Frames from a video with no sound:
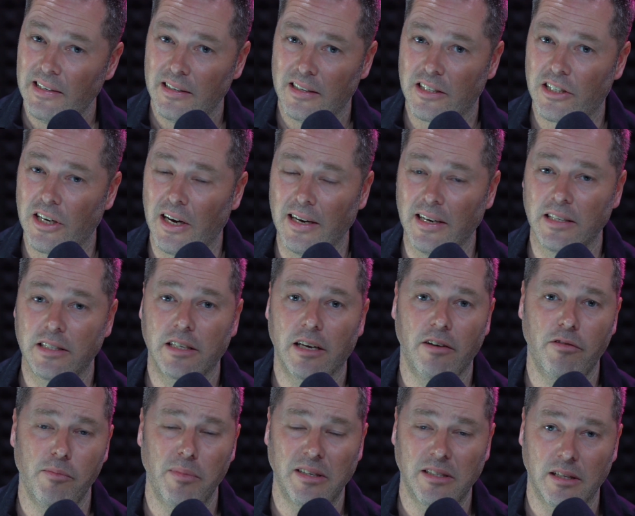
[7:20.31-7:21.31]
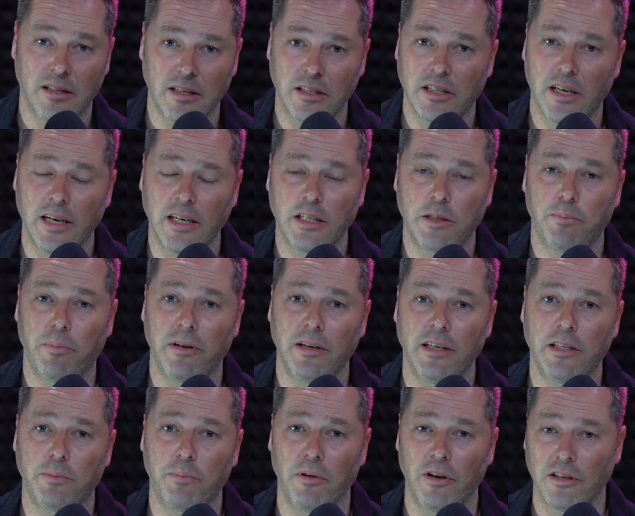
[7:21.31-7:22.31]
The Chinese government and the Chinese
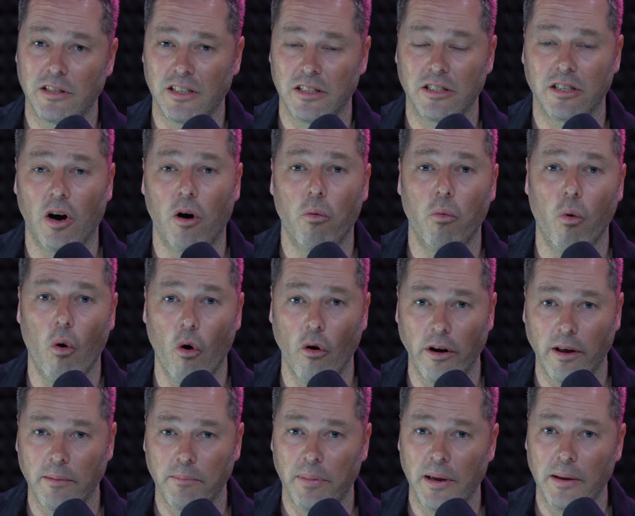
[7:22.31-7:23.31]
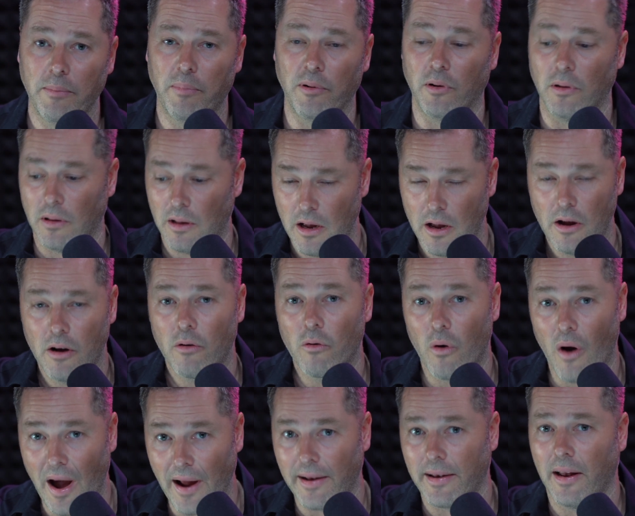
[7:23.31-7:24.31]
police bulletins are warning people
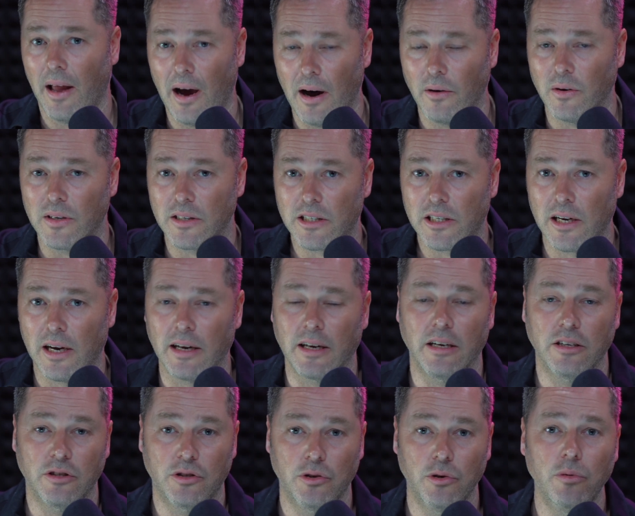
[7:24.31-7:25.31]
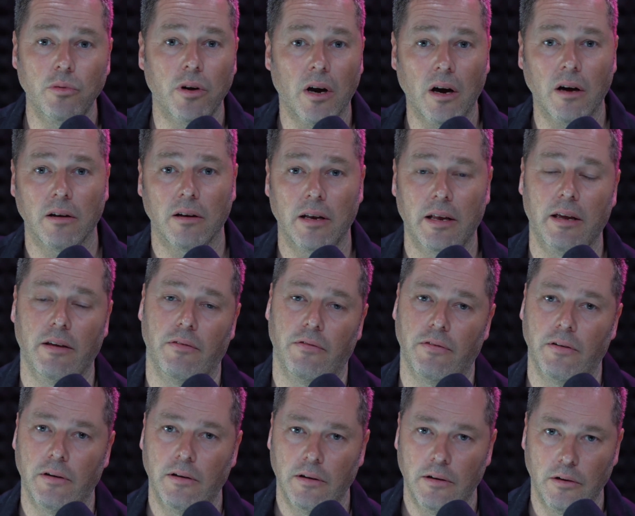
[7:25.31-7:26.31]
right now in China, do not
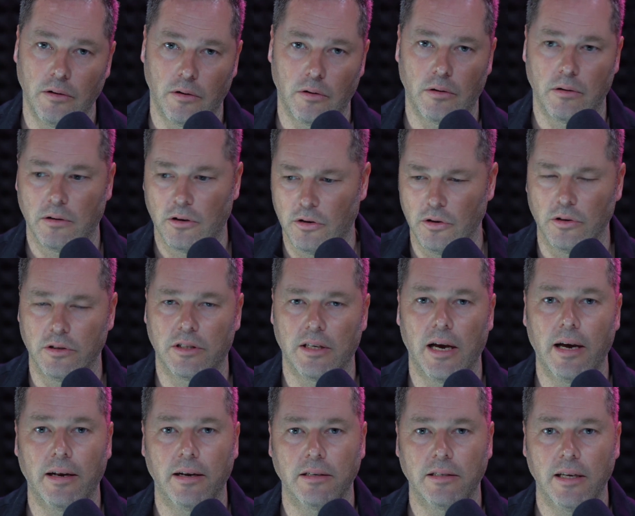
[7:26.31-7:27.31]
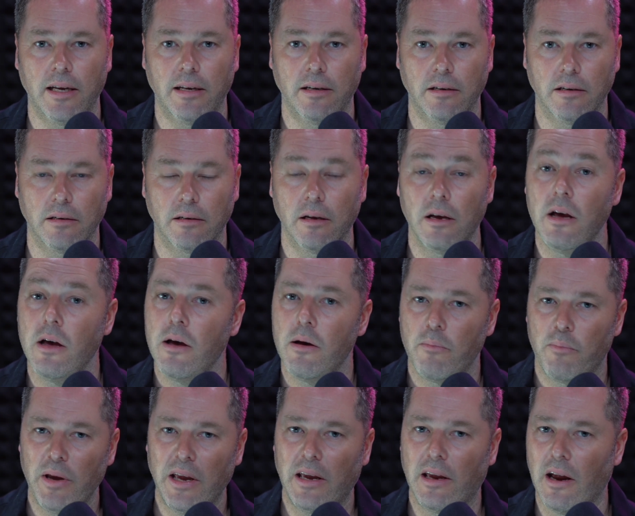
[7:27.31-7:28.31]
leave your goods unattended.
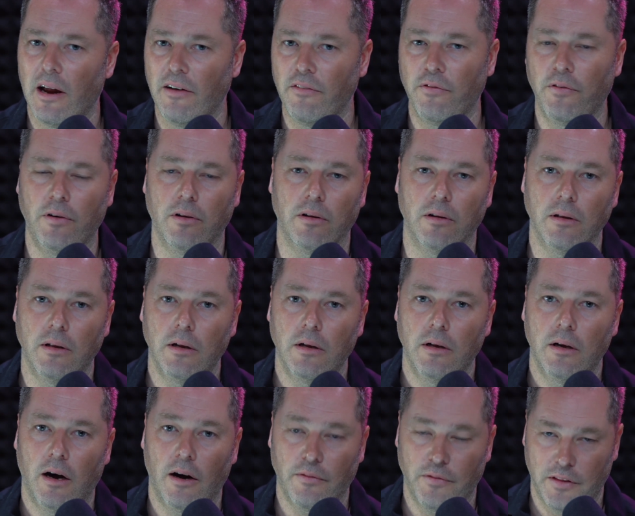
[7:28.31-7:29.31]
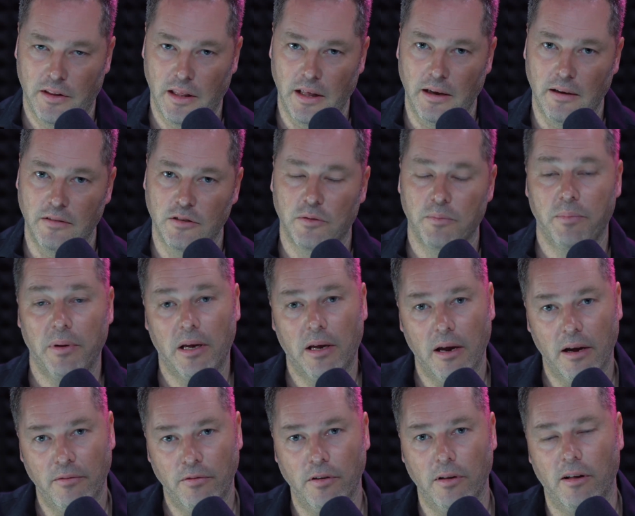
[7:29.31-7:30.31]
Be careful of thieves. Be
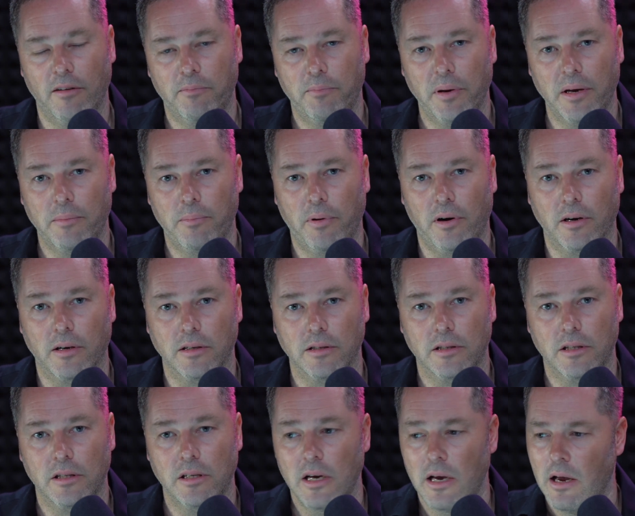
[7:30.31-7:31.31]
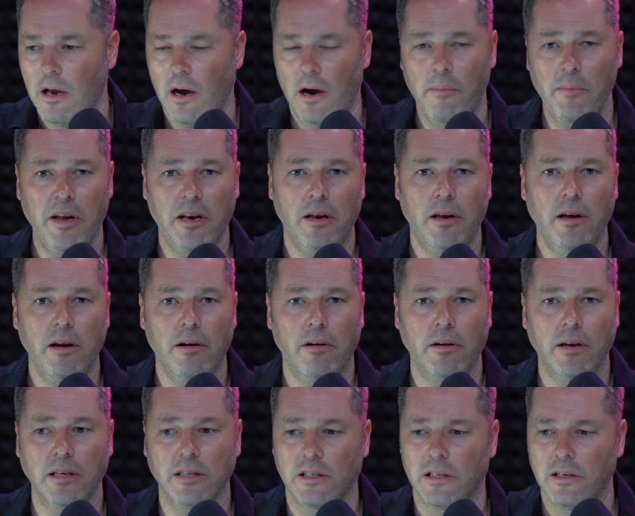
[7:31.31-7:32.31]
careful of pickpockets. I mean, here
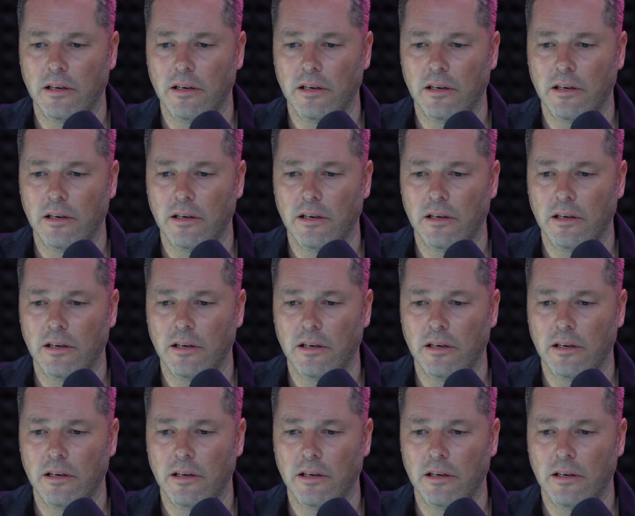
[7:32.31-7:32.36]
it is.